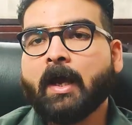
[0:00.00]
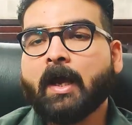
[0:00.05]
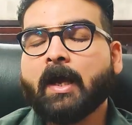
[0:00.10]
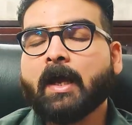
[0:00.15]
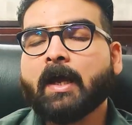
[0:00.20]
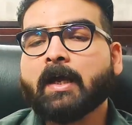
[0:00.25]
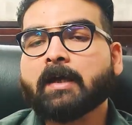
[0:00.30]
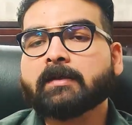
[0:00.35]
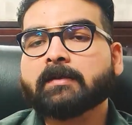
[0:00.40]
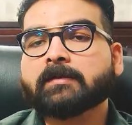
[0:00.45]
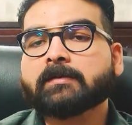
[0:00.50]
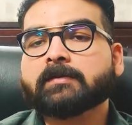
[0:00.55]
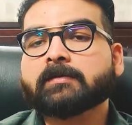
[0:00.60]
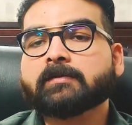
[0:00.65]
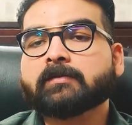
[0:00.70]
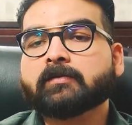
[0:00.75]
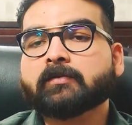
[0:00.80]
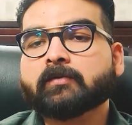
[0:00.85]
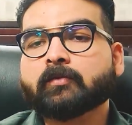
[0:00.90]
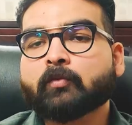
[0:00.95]
And
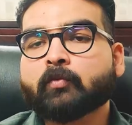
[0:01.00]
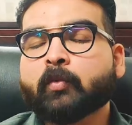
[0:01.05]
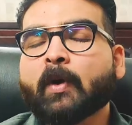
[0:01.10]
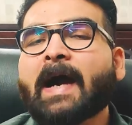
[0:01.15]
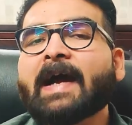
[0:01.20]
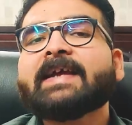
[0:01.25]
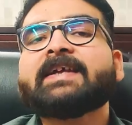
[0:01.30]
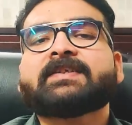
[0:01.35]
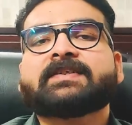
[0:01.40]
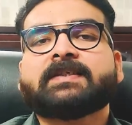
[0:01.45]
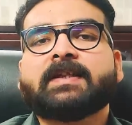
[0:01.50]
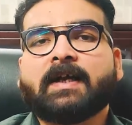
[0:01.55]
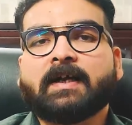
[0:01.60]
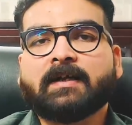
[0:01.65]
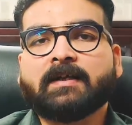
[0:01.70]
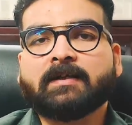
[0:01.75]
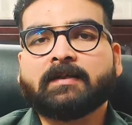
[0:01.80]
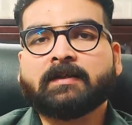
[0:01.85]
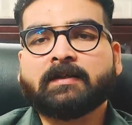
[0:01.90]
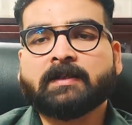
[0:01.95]
why is
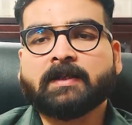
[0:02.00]
that?